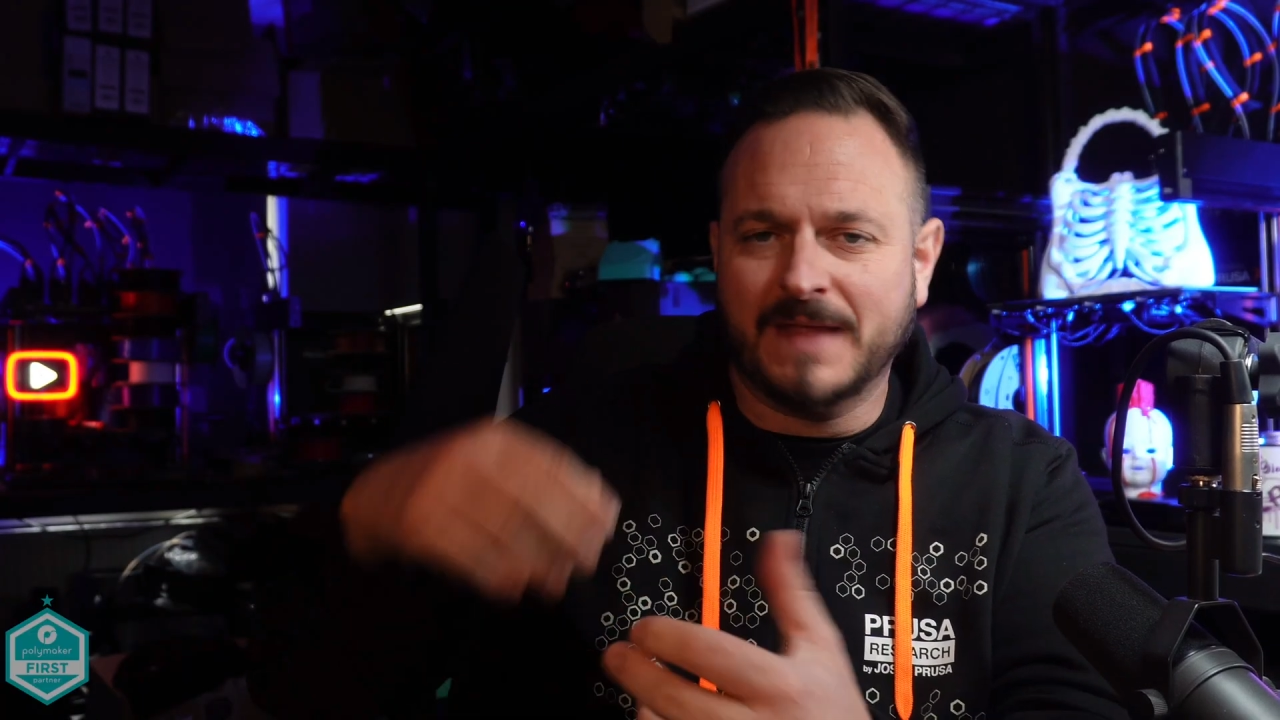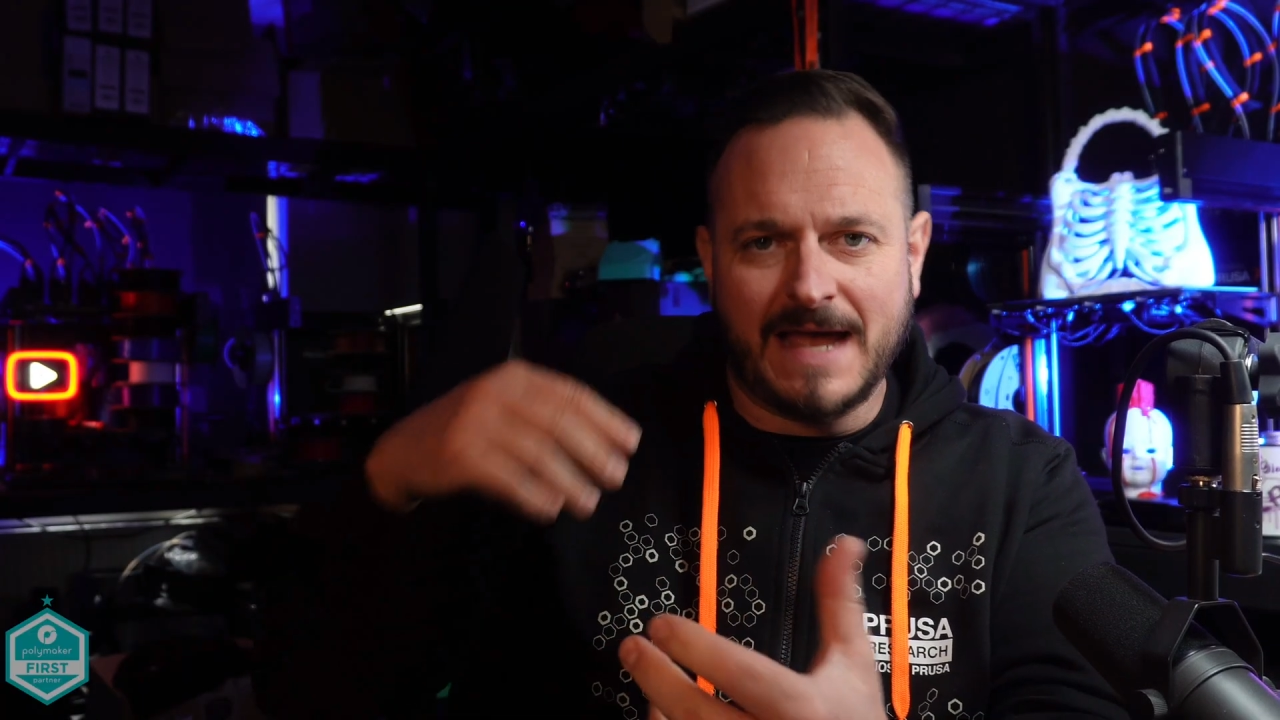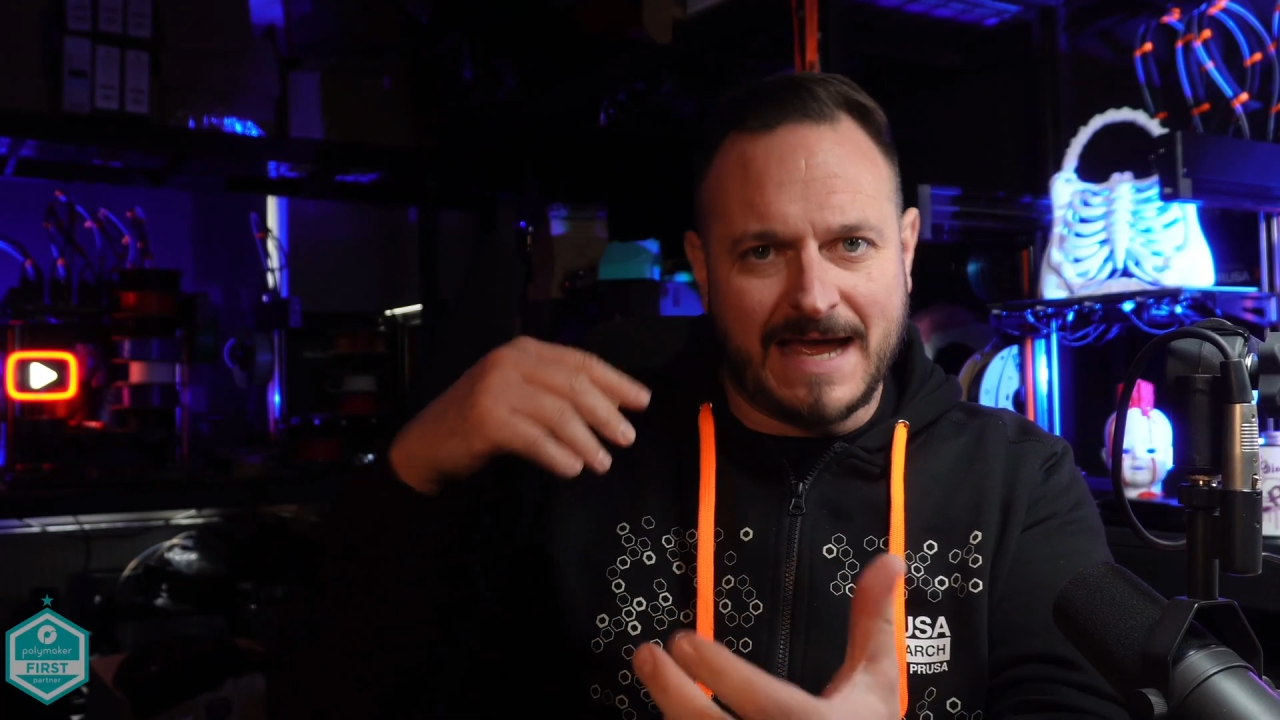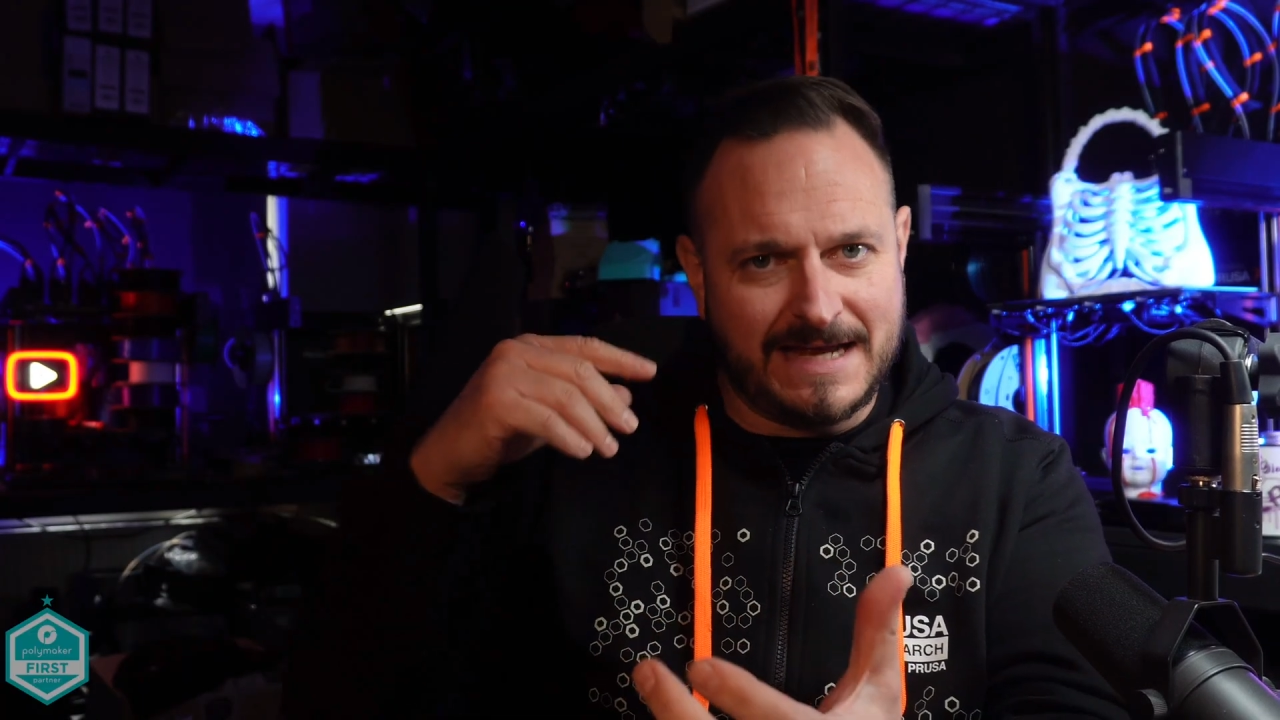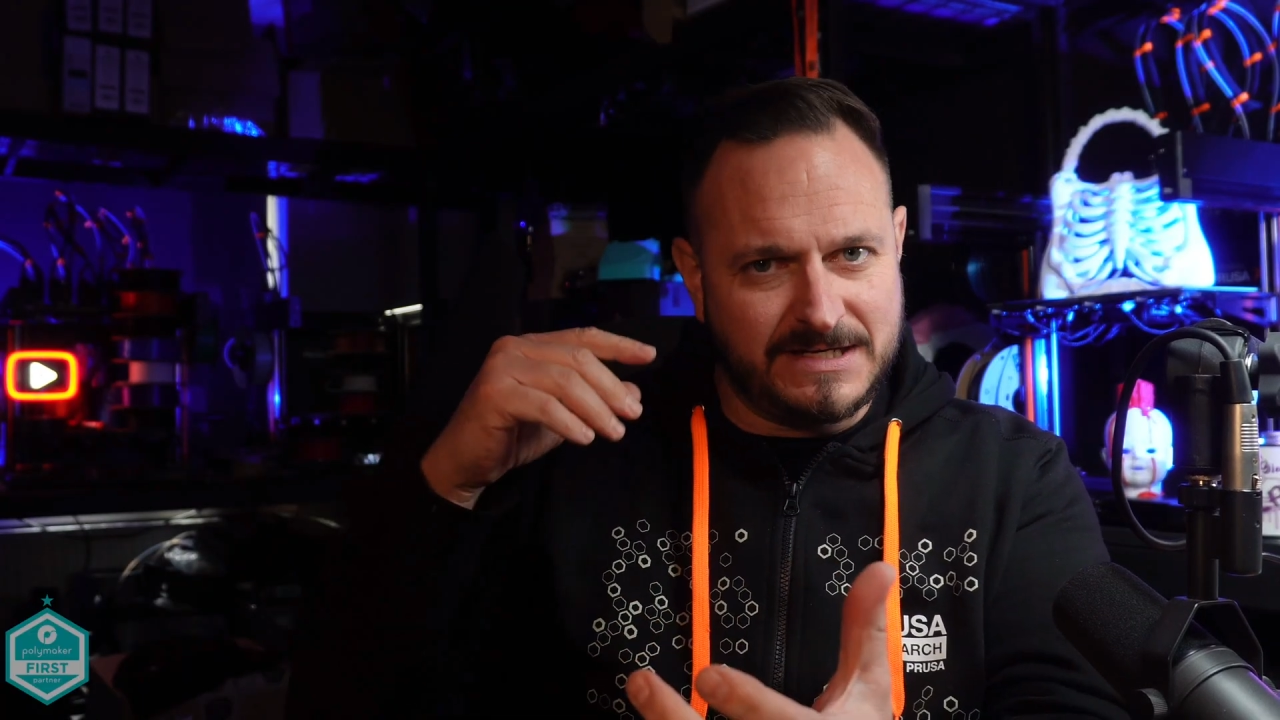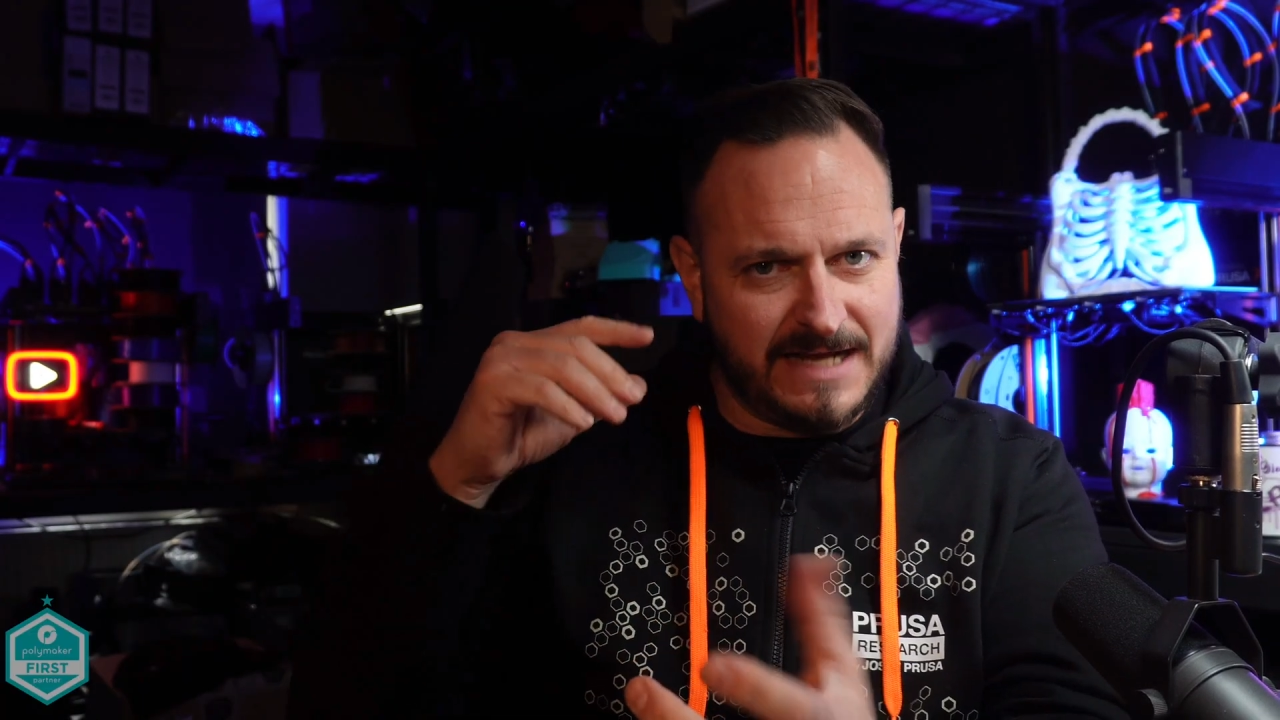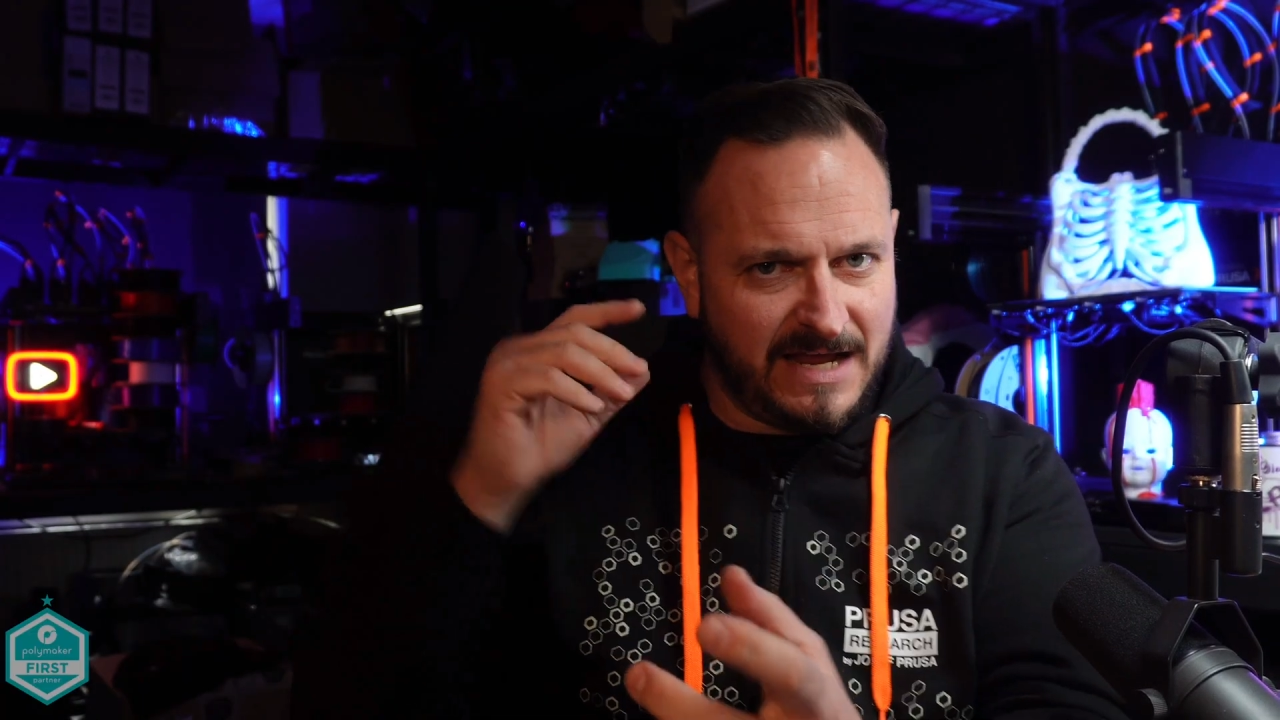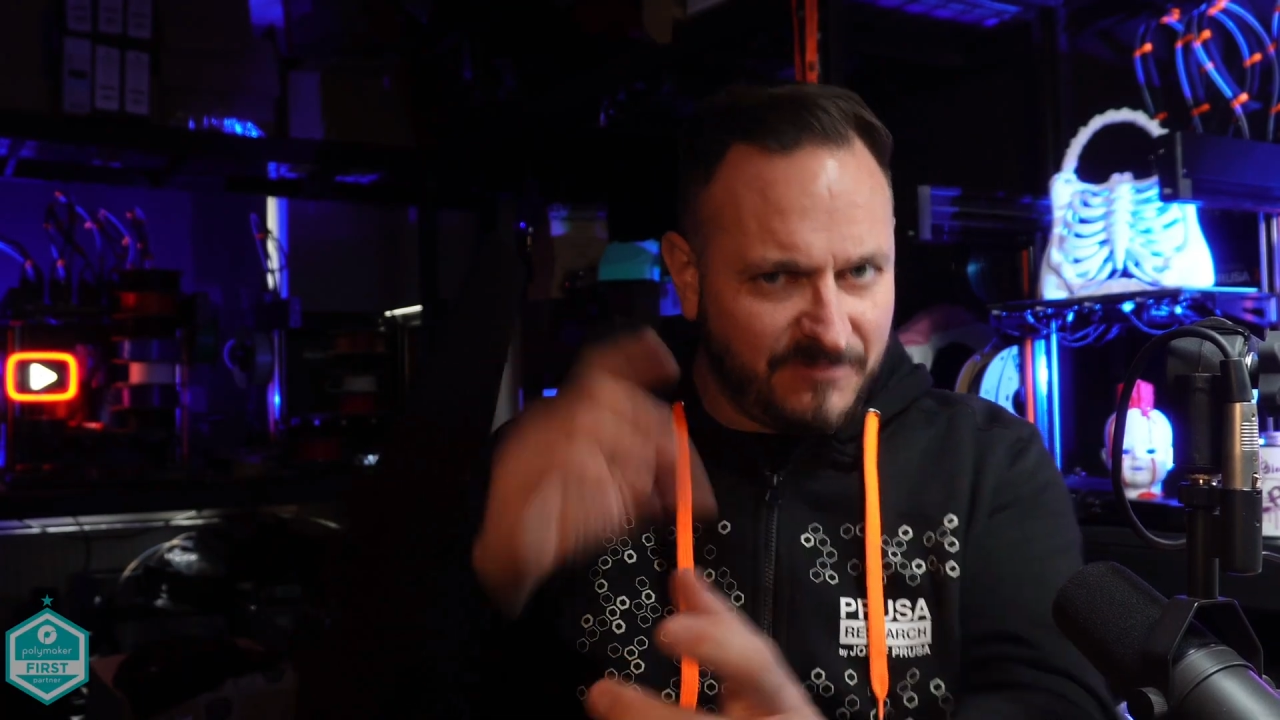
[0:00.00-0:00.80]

And if